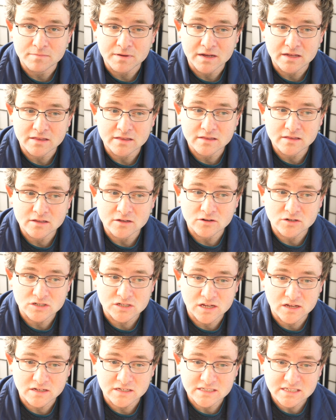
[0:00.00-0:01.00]
But
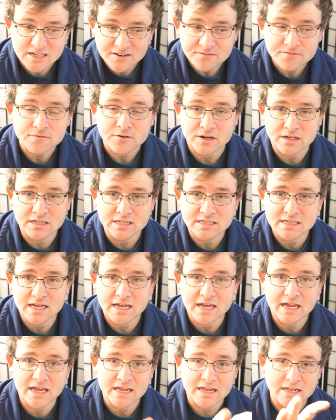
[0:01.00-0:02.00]
there's a difference
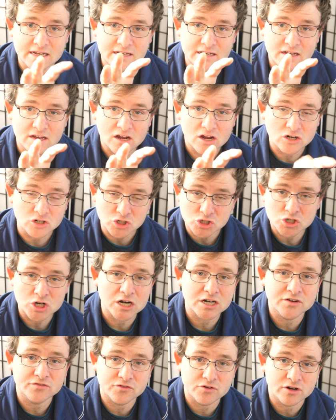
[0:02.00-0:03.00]
in
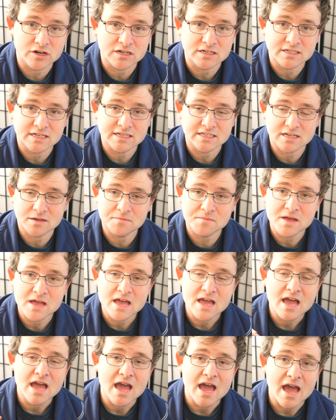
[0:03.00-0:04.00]
constructive criticism
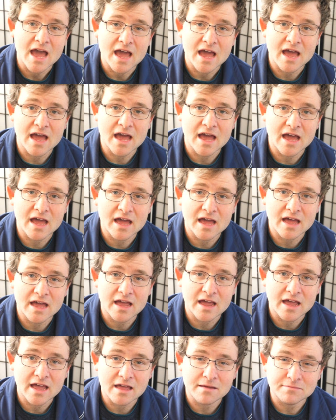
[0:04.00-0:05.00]

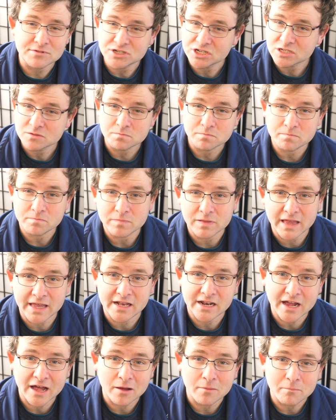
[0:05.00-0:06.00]
and just
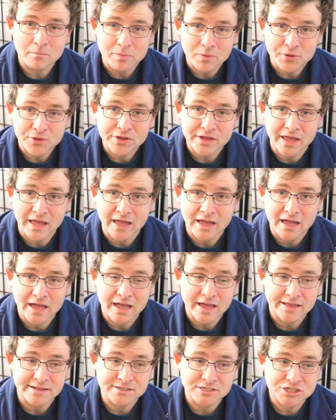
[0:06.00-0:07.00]
plain out bullying
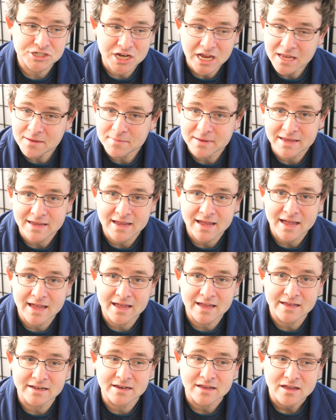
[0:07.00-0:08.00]
and shaming
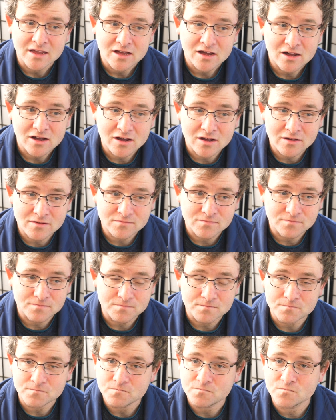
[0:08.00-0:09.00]
and
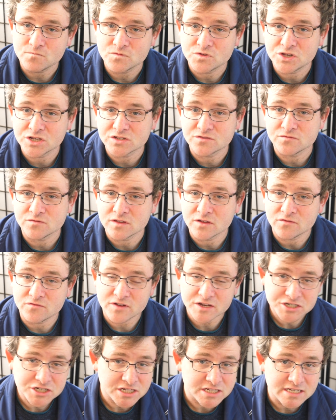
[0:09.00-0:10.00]
just the
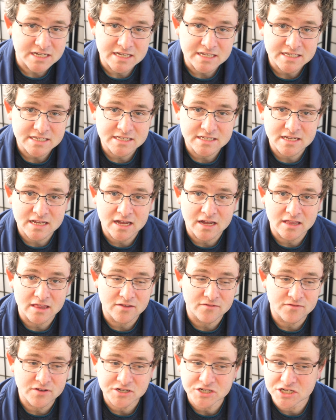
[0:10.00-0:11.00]
viciousness and
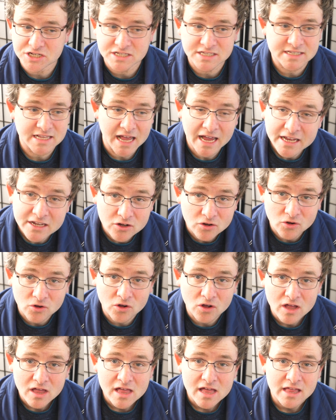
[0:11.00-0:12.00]
the vicious
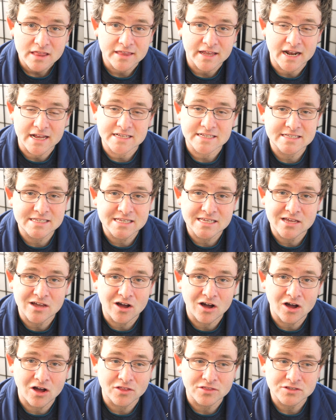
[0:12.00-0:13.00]
cycle that I see
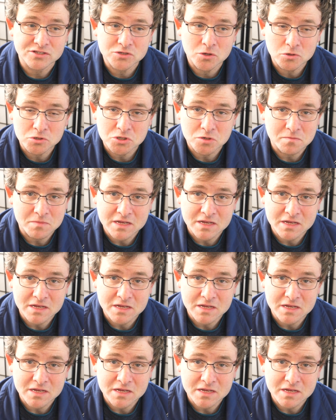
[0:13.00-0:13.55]
on social